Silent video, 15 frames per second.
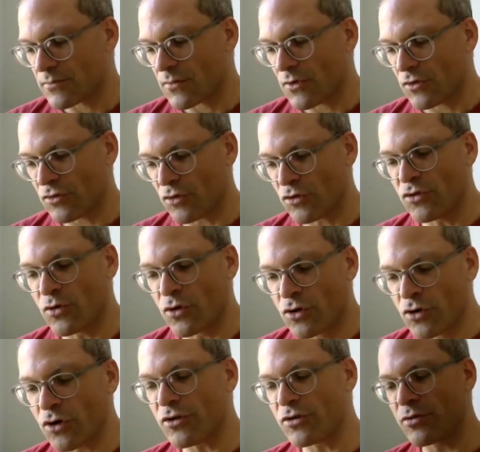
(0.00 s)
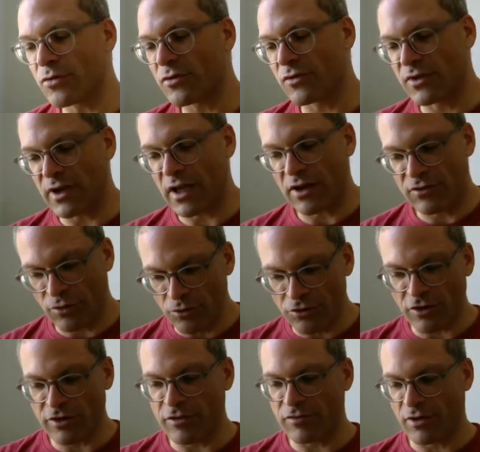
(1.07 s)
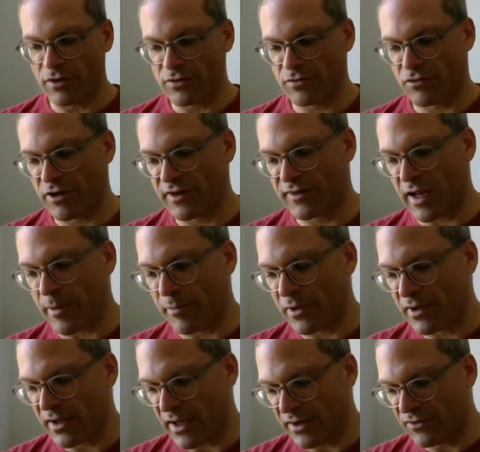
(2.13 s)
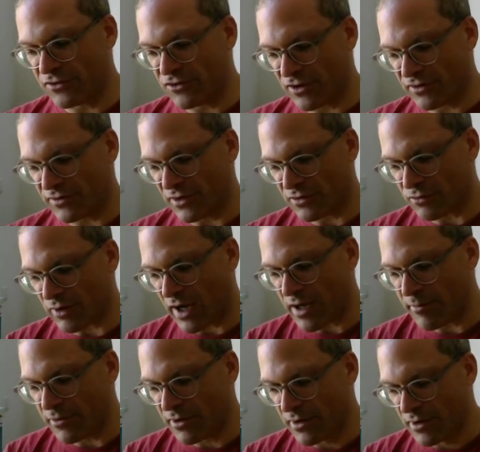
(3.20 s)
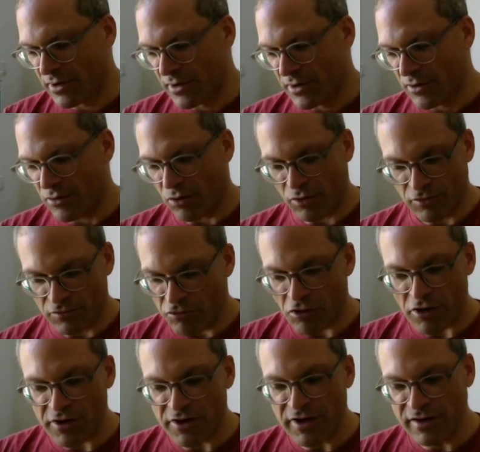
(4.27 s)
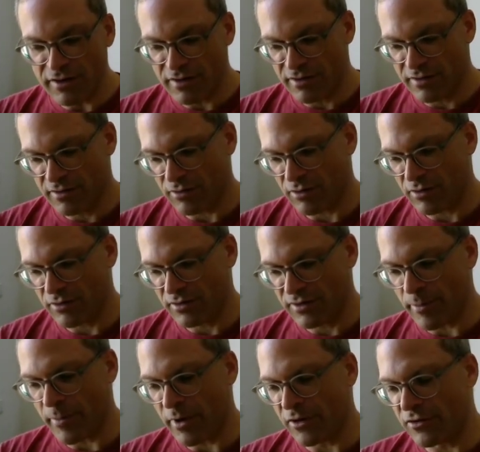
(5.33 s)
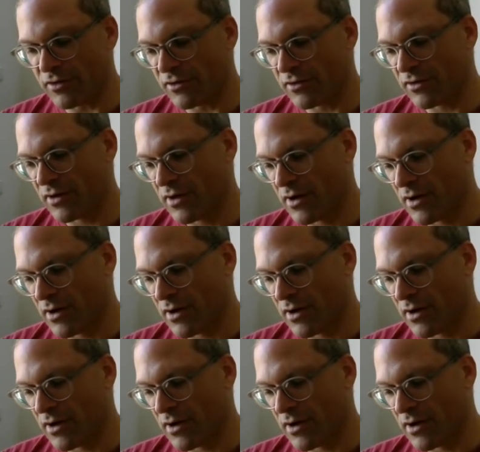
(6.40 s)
So you could use the associative loss, for example, as just described, on 14 dimensions,